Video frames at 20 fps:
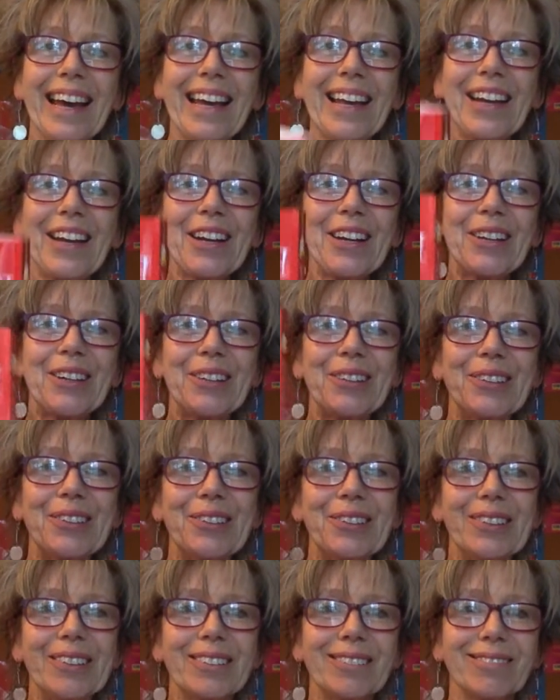Hello!
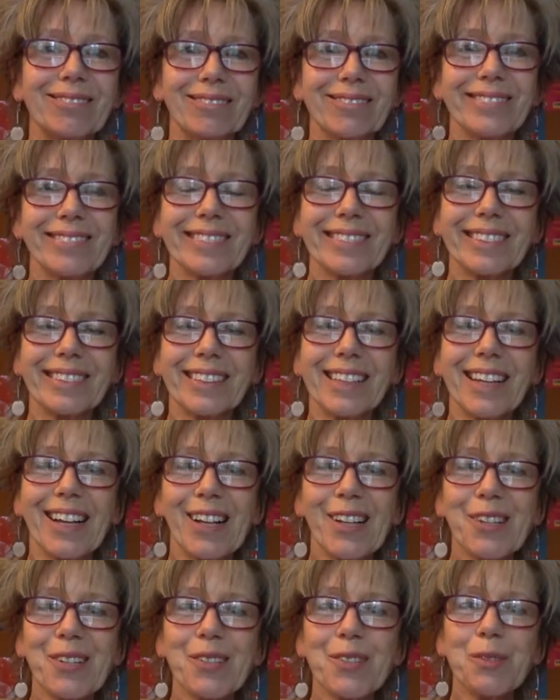
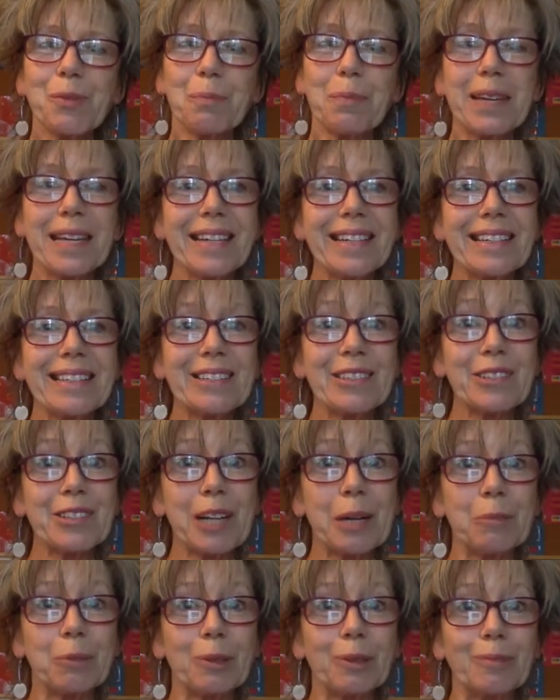Girls mean
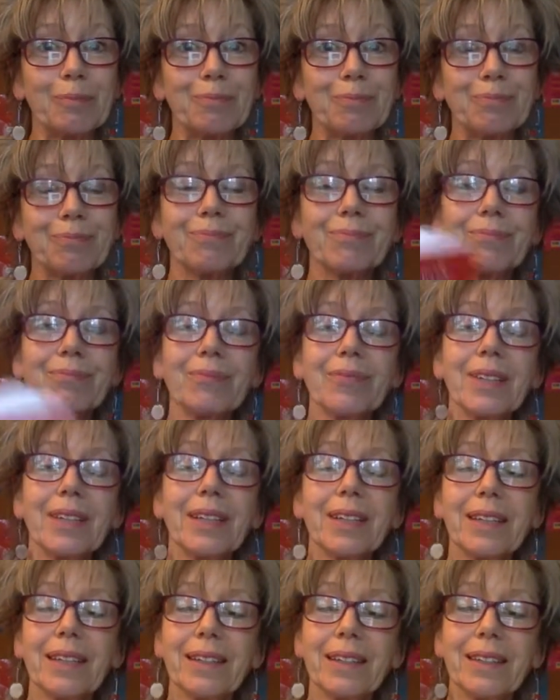trouble.
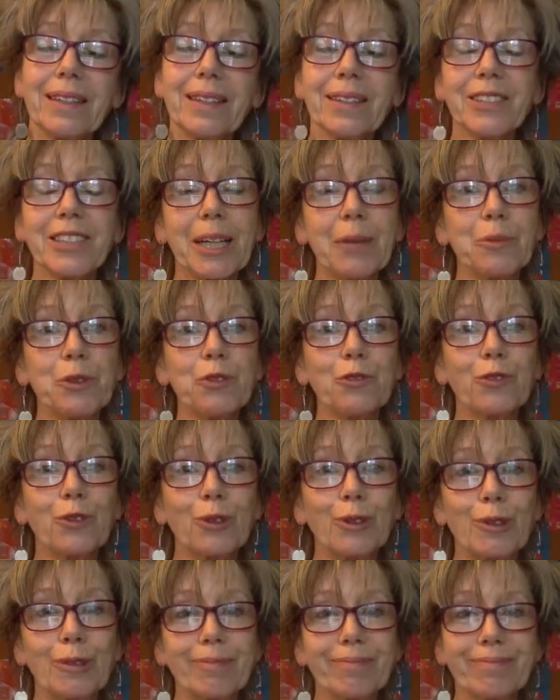Chapter
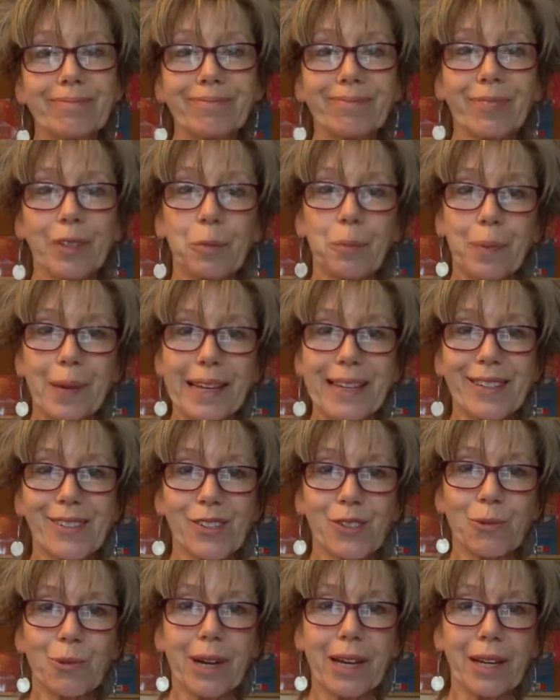4. The
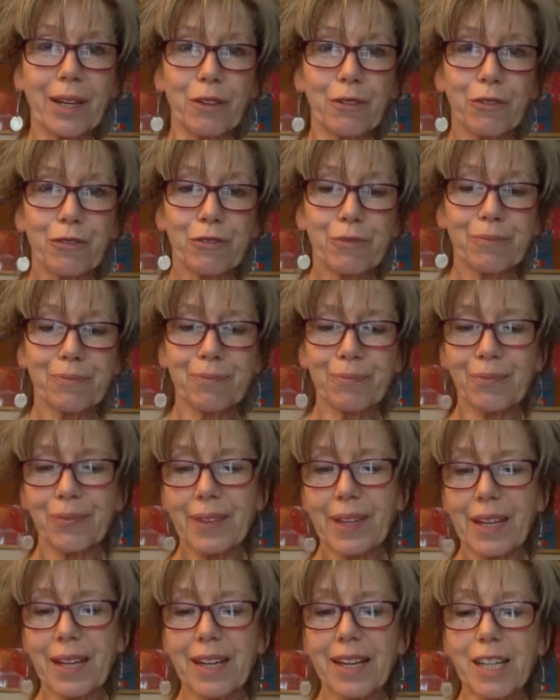Biggest Wave.
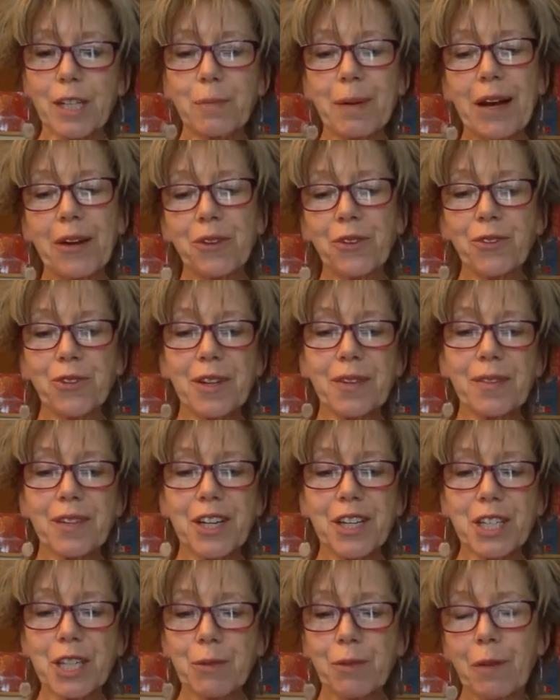At about
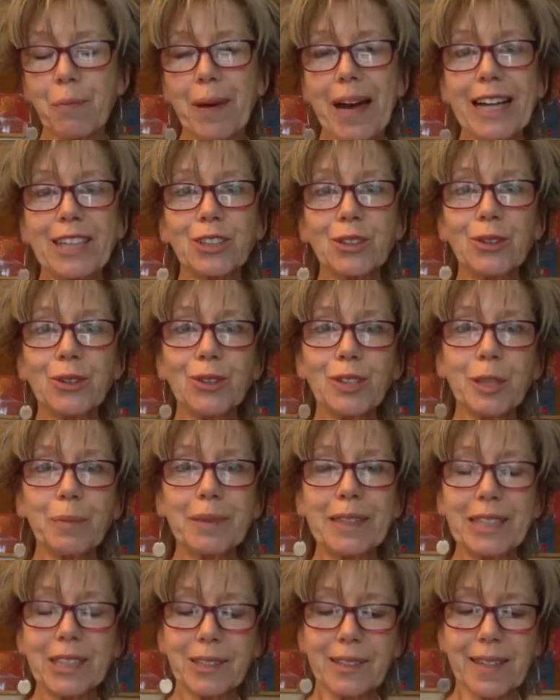3:30 we packed all the
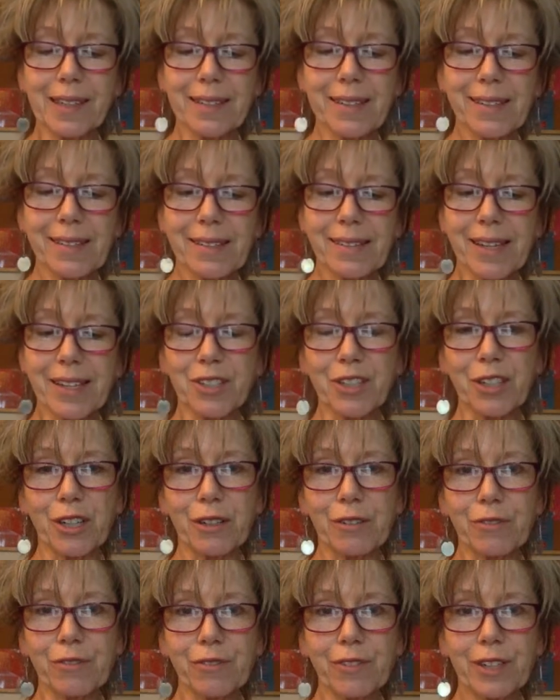beach things and set
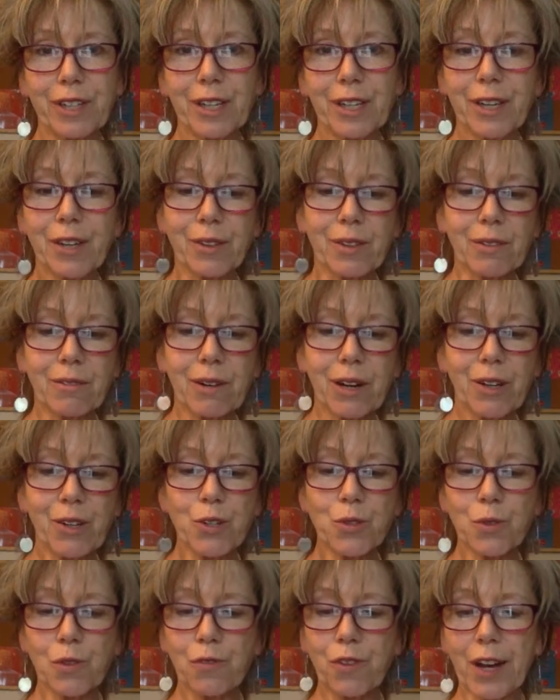off. The
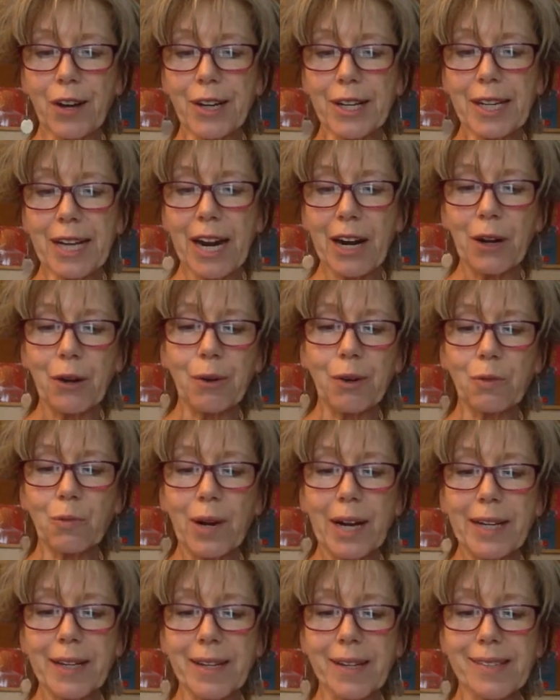roads were very narrow and
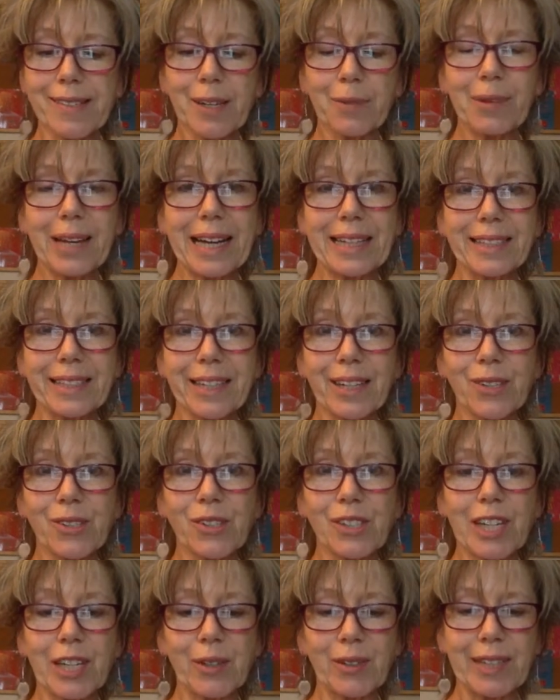winding, so we had to go
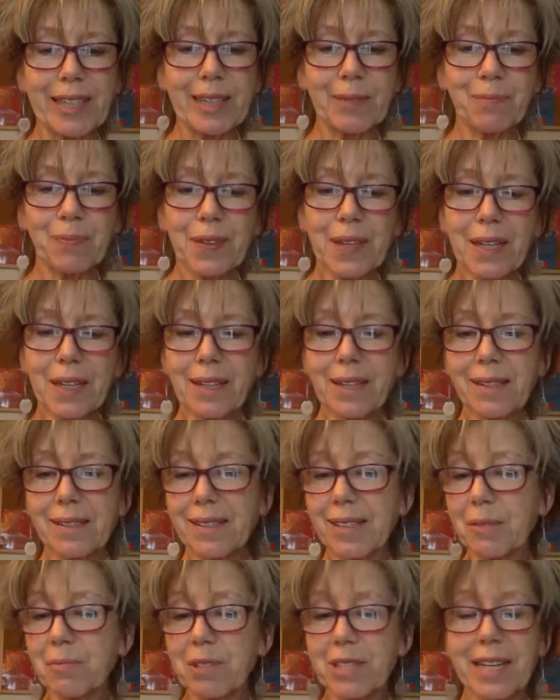slowly. It
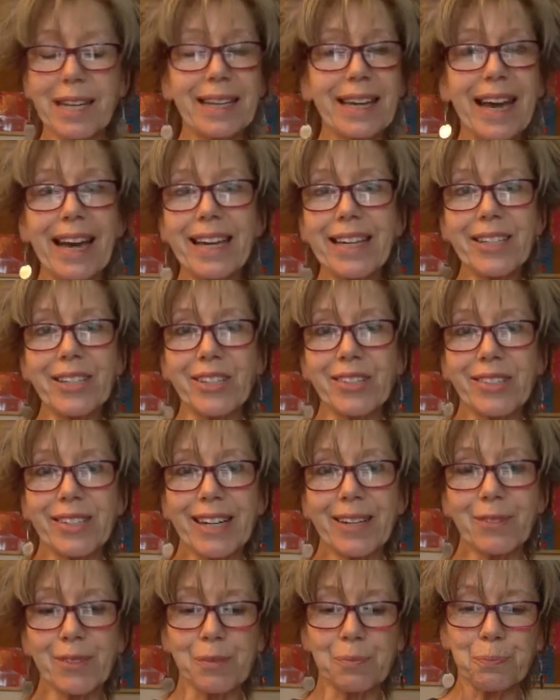seemed to take ages and
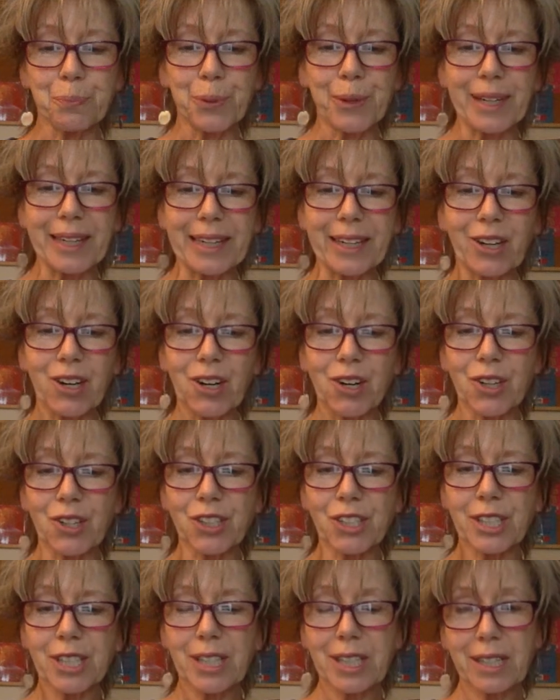I was boiling
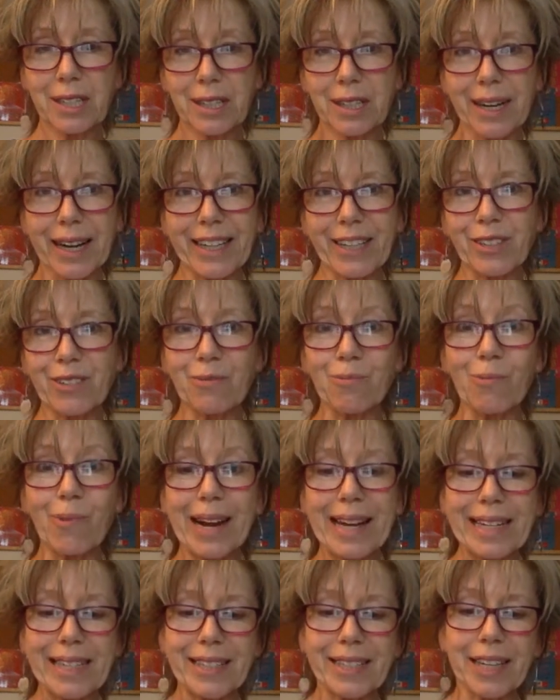hot. I couldn't
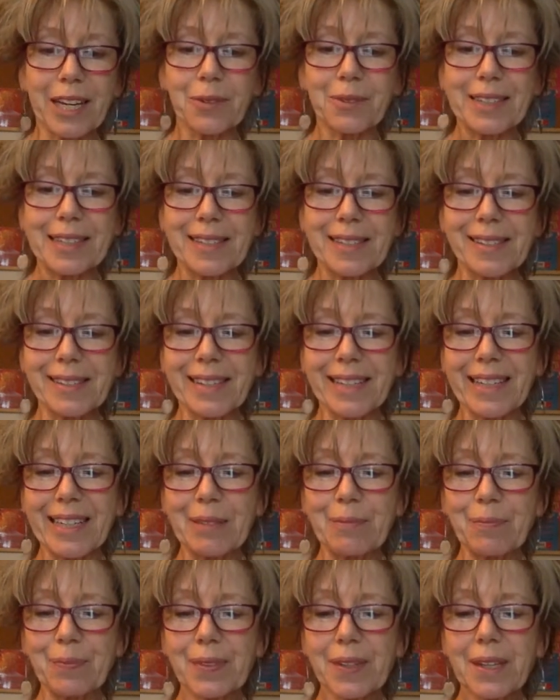wait to go in the
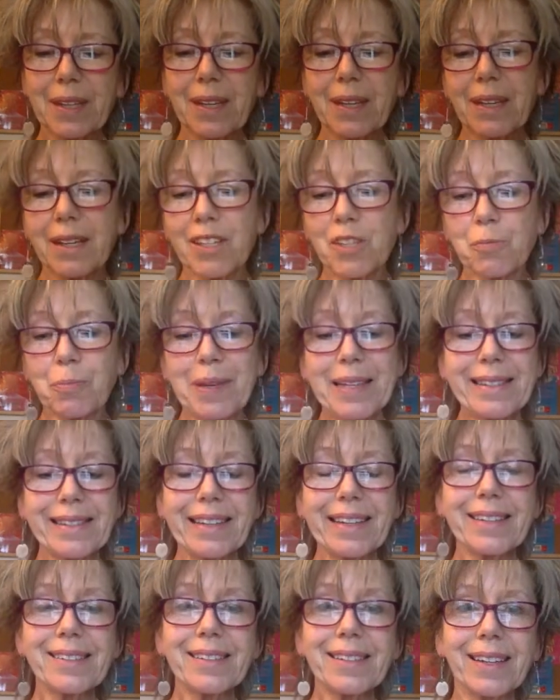sea. "It's
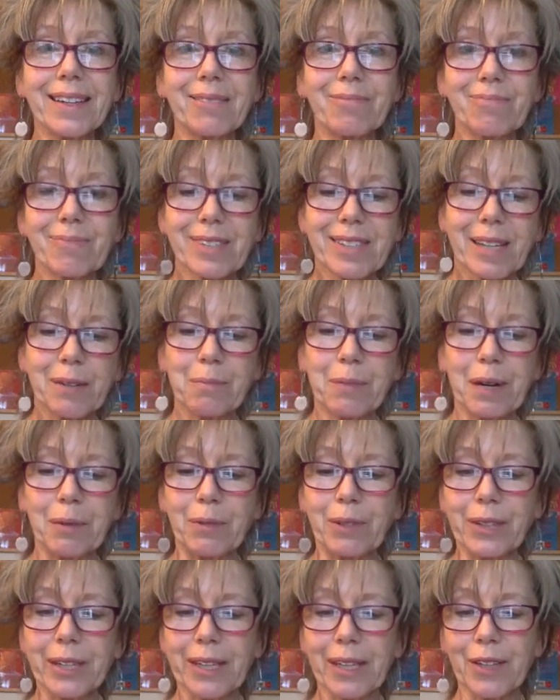busy, isn't it?" said Mum,
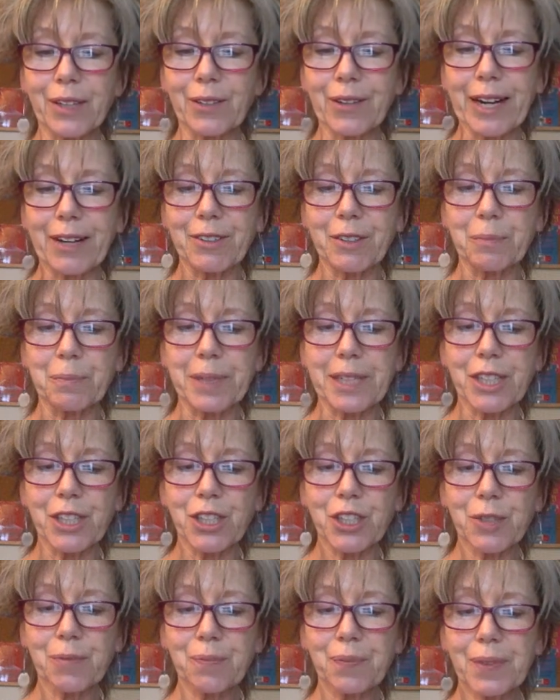looking at the crowded
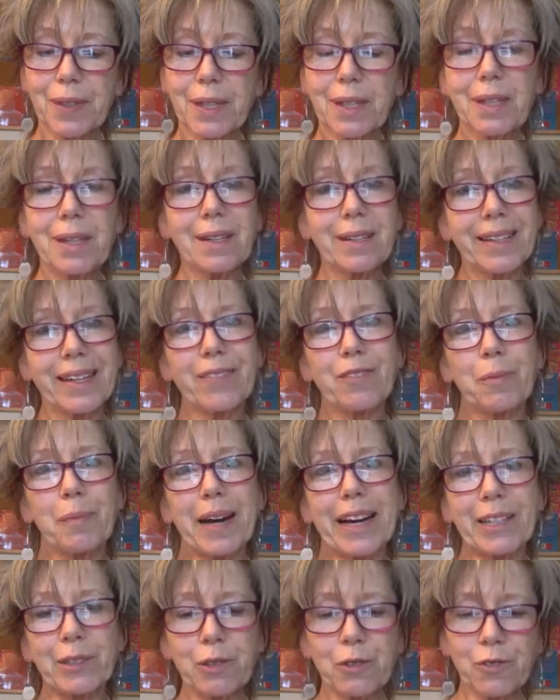beach. "Never
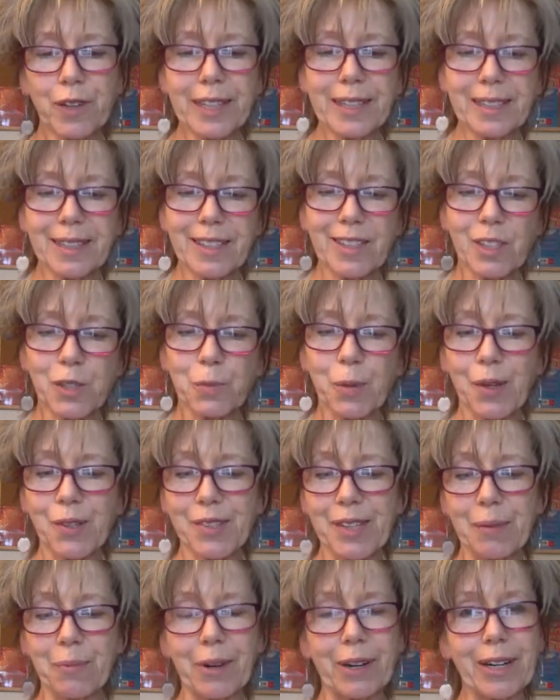mind, we'll find a little spot
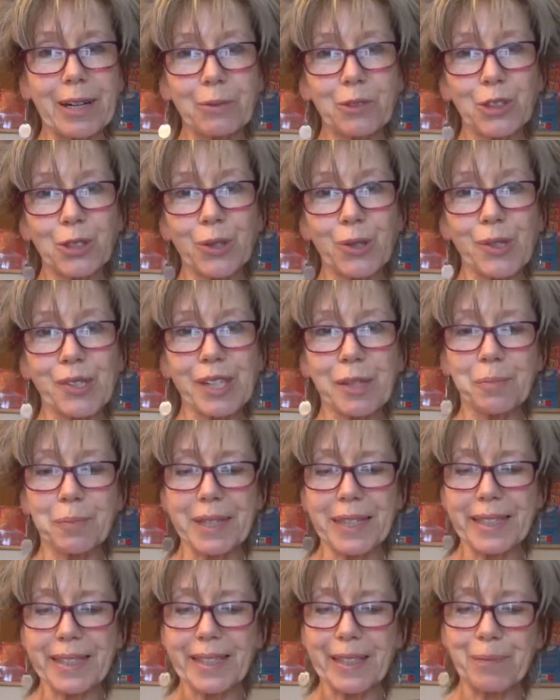somewhere, I'm sure," said
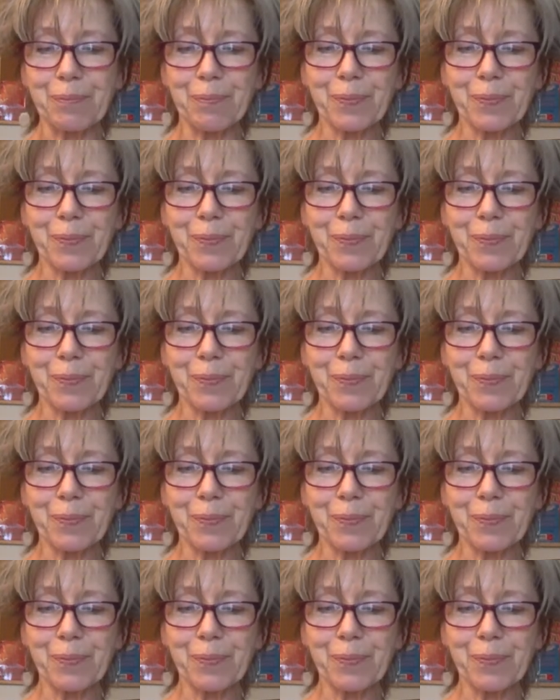Peter.